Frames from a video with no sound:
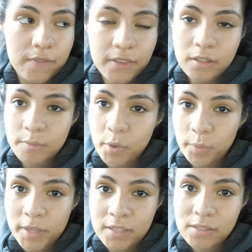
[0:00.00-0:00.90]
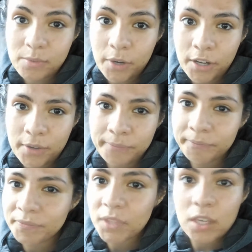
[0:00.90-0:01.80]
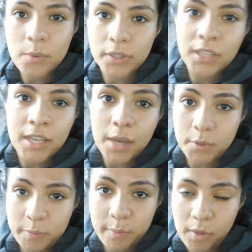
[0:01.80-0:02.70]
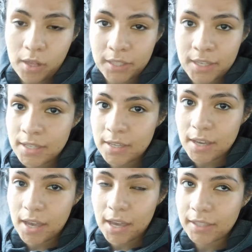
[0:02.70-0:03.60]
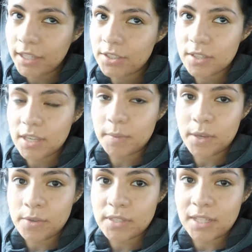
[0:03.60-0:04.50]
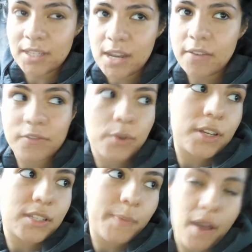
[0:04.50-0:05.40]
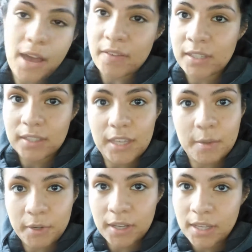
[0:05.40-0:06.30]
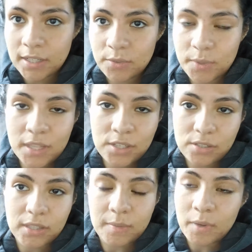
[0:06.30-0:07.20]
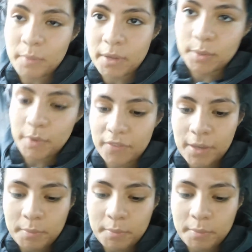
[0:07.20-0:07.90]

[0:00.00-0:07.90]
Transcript: even in moments where you would think I would be blogging, I like to keep those and not focus about having a camera and really enjoy that moment with my